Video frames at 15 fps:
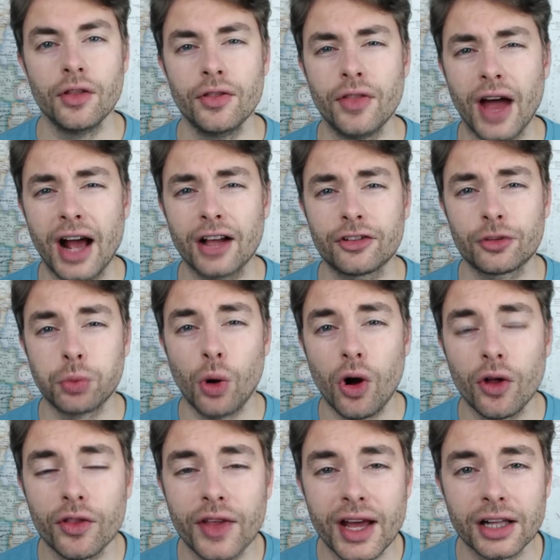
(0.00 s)
And that's
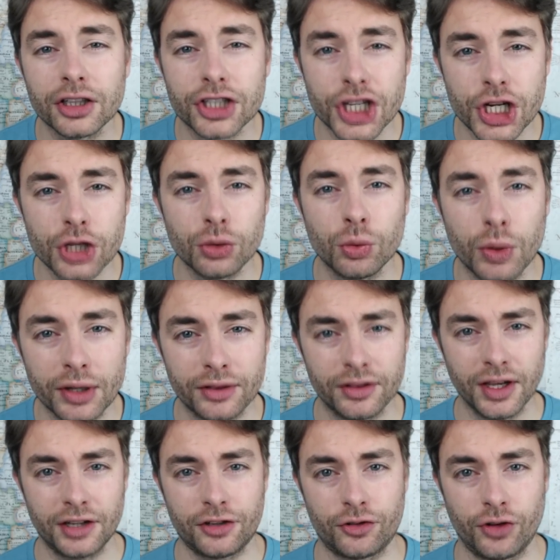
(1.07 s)
what they'll do with
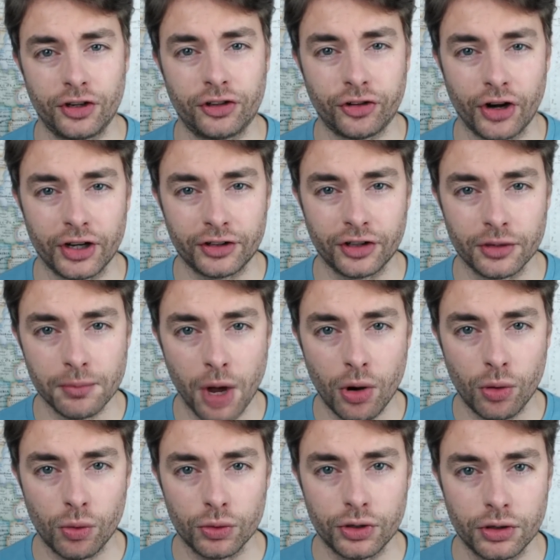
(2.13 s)
this restricted
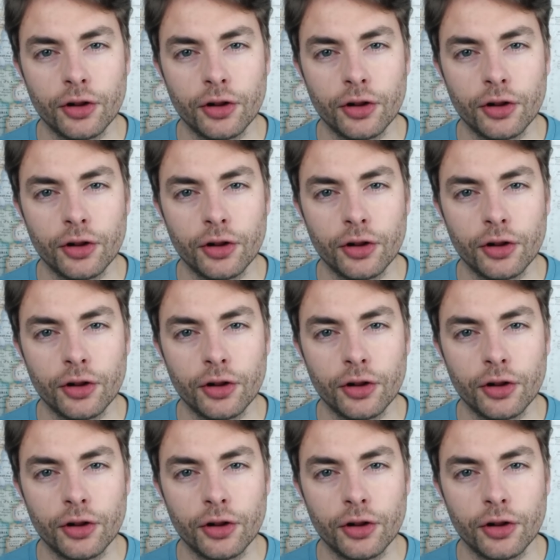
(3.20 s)
mode.